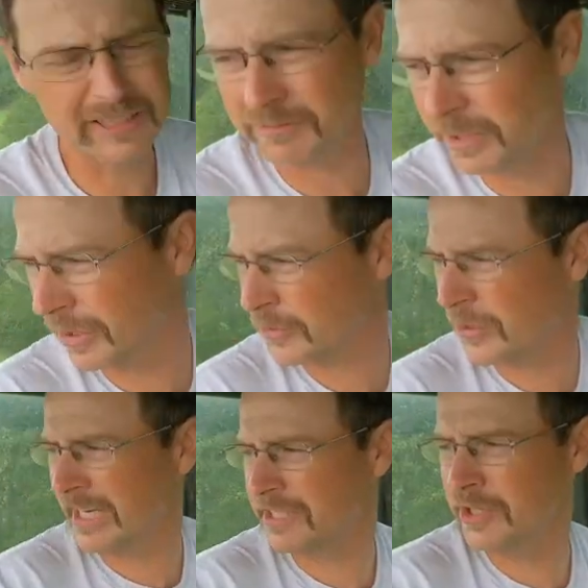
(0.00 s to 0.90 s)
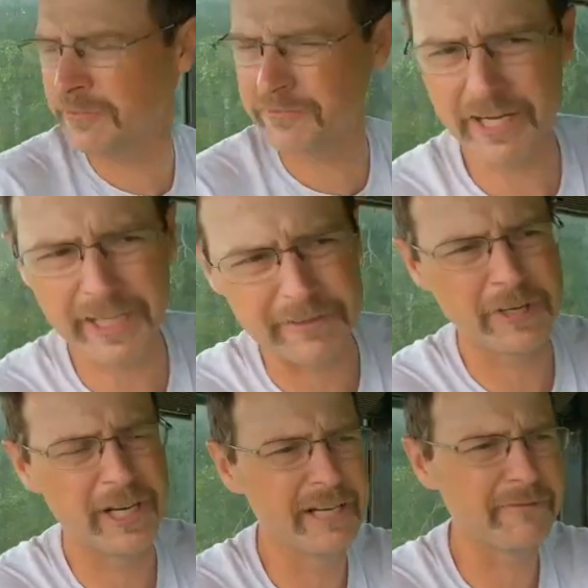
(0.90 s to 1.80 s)
we're going to try to get 2 tractors
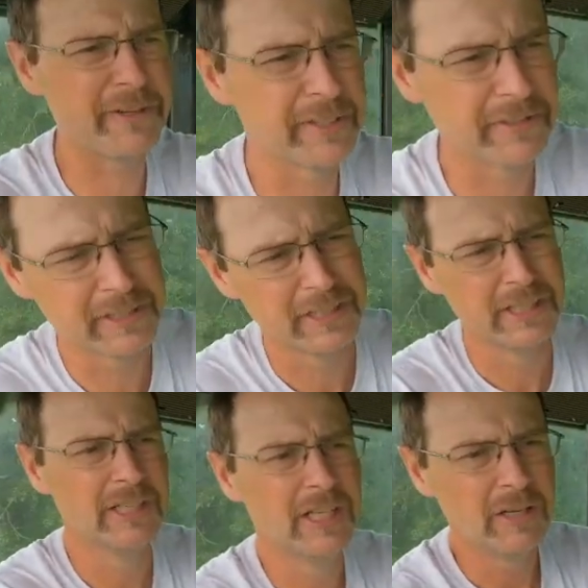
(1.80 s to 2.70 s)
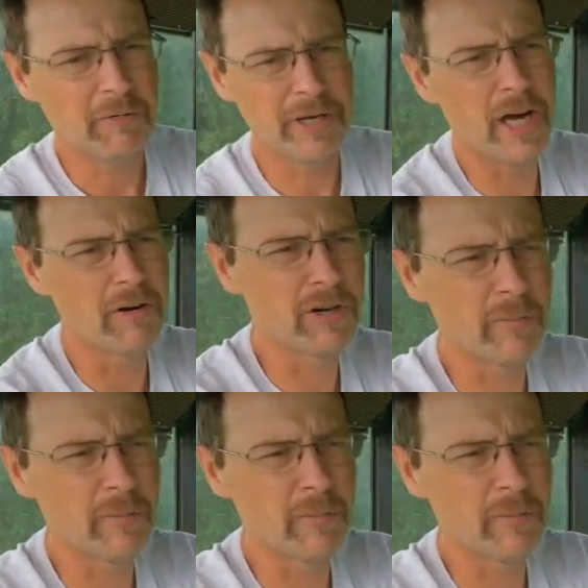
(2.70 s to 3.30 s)
running in the field. We're over on